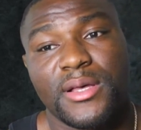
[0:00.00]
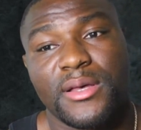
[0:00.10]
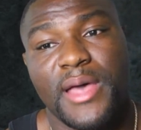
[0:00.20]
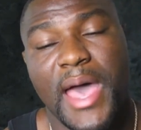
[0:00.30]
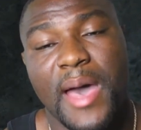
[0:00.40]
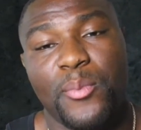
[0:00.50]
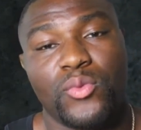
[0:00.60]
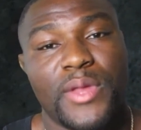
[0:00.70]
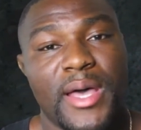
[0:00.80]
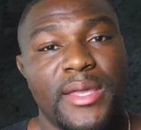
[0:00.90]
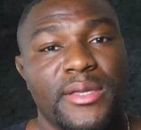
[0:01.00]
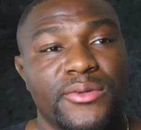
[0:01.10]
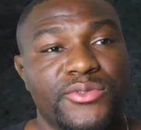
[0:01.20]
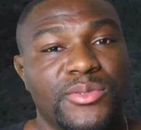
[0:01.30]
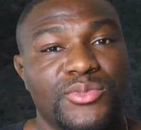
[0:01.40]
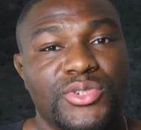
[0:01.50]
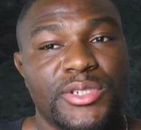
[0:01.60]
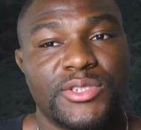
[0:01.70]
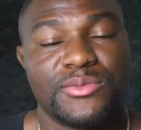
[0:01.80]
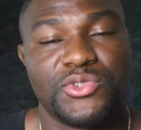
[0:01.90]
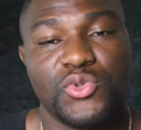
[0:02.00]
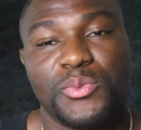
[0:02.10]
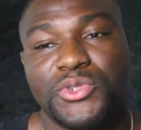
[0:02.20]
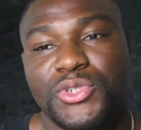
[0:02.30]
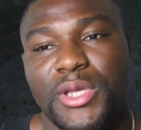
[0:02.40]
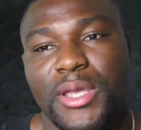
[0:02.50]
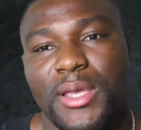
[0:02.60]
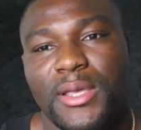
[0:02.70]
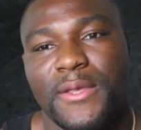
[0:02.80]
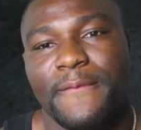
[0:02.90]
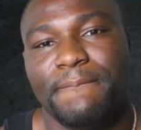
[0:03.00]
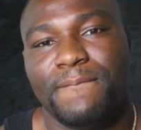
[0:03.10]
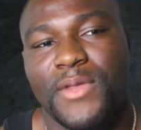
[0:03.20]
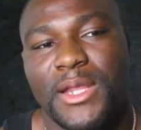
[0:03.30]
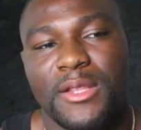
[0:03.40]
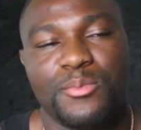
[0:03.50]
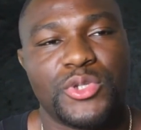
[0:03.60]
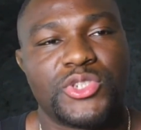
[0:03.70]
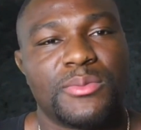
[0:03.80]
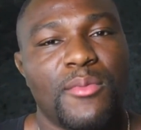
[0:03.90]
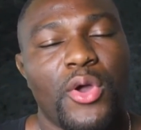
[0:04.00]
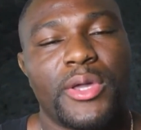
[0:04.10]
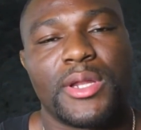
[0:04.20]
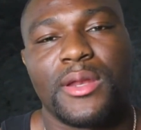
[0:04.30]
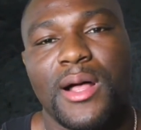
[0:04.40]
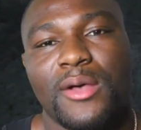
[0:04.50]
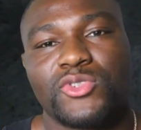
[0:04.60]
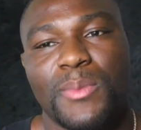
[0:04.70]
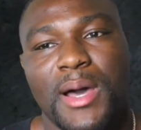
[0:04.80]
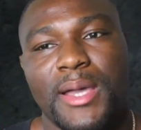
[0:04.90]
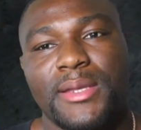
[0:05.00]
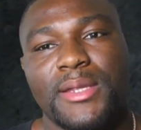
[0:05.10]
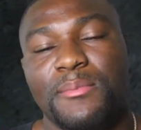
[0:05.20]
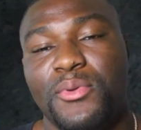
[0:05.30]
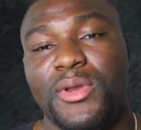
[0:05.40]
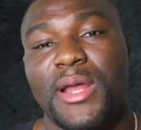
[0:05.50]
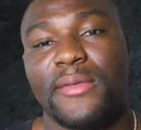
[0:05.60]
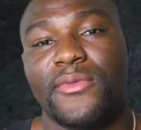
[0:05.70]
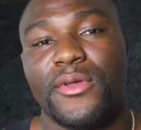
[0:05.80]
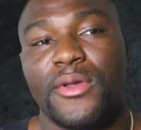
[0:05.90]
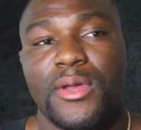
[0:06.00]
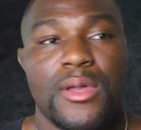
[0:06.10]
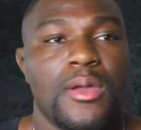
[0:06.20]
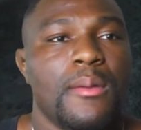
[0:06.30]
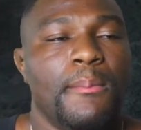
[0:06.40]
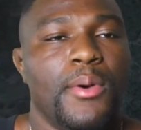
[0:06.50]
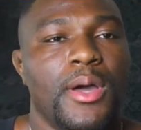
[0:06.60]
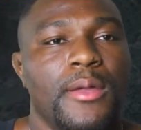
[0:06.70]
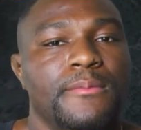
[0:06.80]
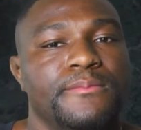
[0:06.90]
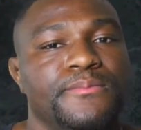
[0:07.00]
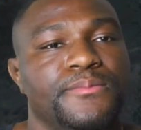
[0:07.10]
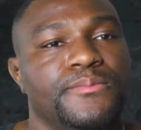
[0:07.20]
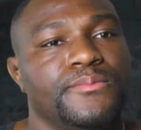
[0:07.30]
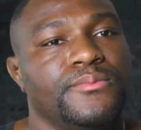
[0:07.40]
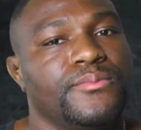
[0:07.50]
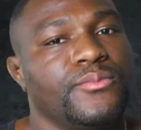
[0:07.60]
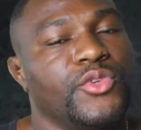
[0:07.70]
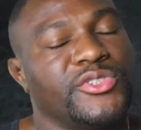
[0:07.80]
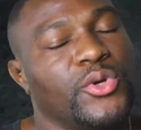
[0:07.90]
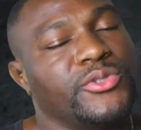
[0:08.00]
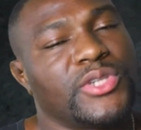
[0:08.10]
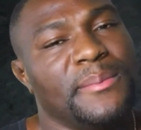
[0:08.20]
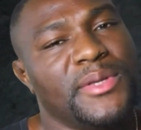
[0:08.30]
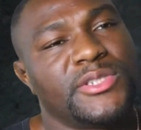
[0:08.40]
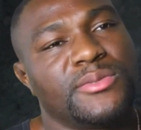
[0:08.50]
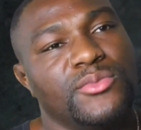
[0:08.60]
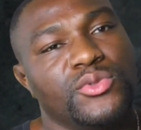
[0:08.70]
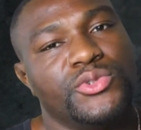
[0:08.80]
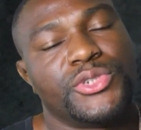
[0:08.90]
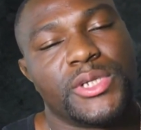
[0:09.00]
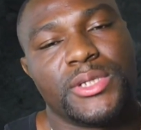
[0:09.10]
Apple diet or some shit, some stupid shit, and then put some marketing dollars behind it and put it out there. But there's always gonna be some new shit.